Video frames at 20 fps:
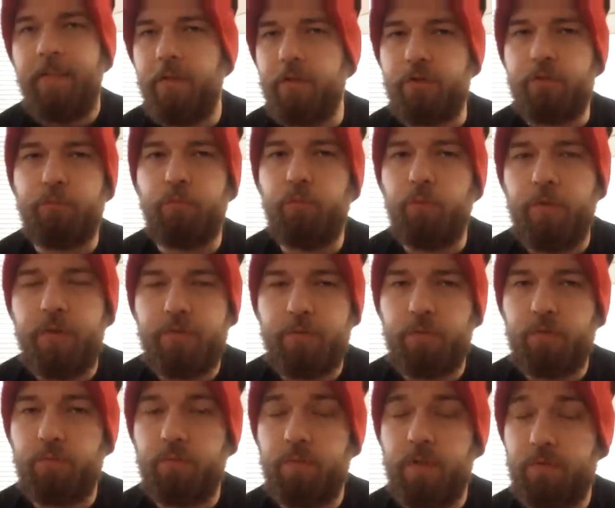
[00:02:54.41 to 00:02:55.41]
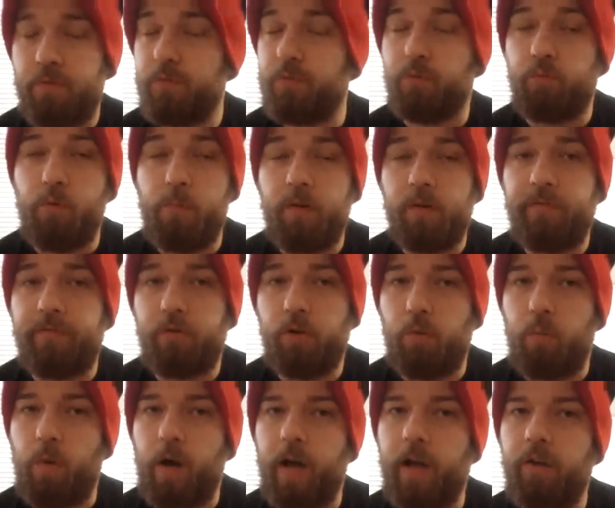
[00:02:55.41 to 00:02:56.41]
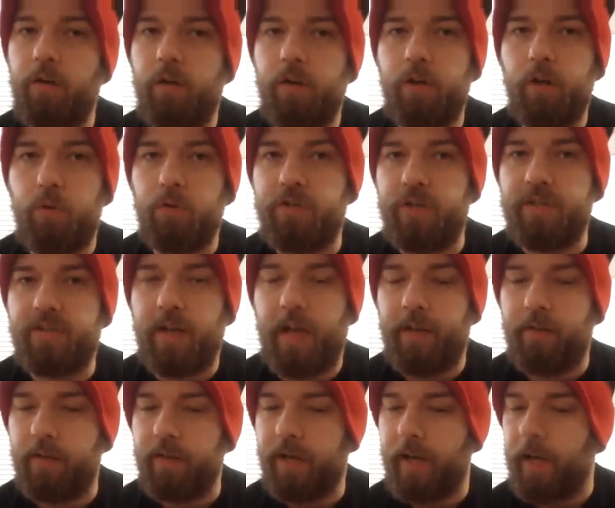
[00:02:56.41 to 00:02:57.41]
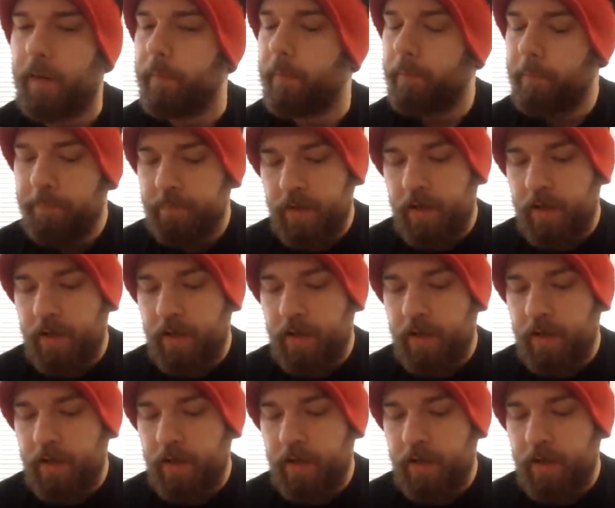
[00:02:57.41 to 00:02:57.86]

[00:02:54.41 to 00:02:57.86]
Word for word: This, this was this was rumored for a while, a Yoshi's Island game.